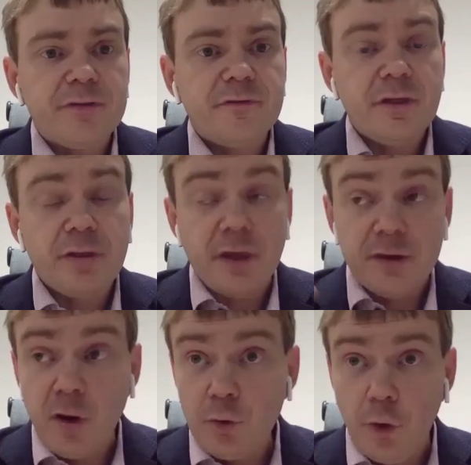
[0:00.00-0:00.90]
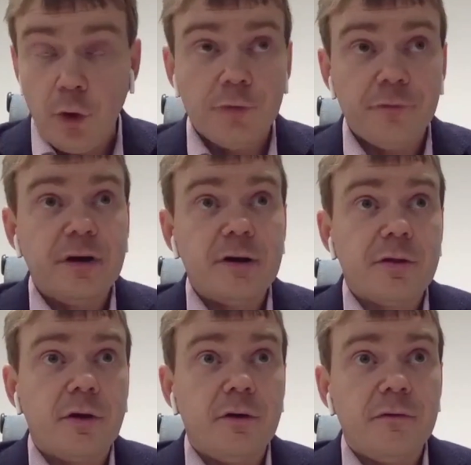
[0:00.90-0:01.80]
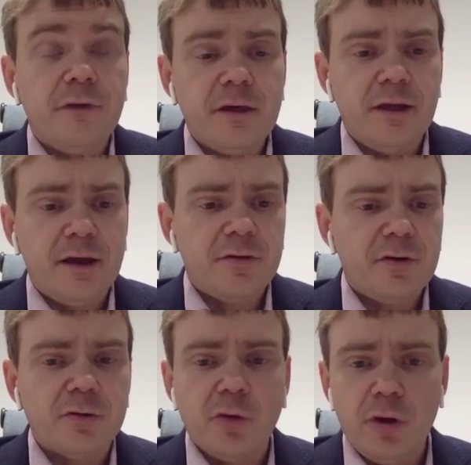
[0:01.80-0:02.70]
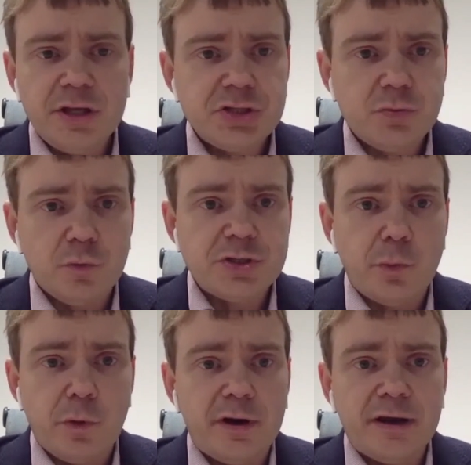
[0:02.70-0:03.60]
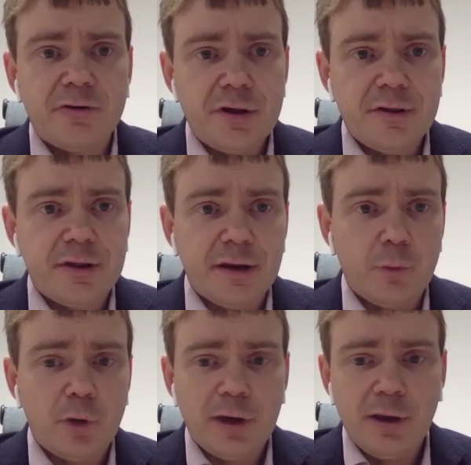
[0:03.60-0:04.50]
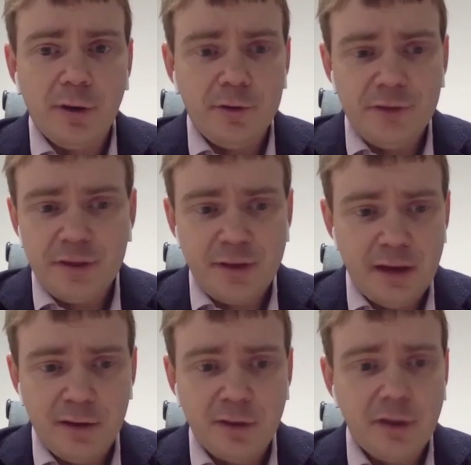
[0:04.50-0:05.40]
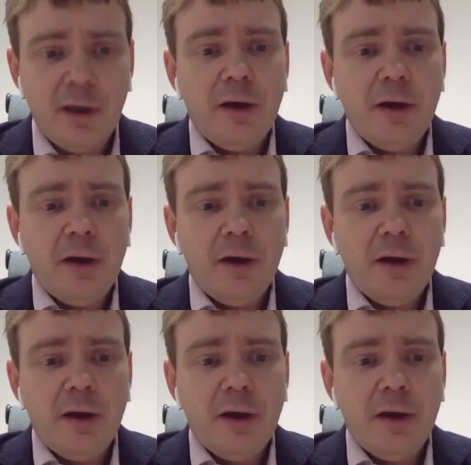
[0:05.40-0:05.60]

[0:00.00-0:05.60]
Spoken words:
But it goes on. There's things like zero knowledge, which we're increasingly working on these days.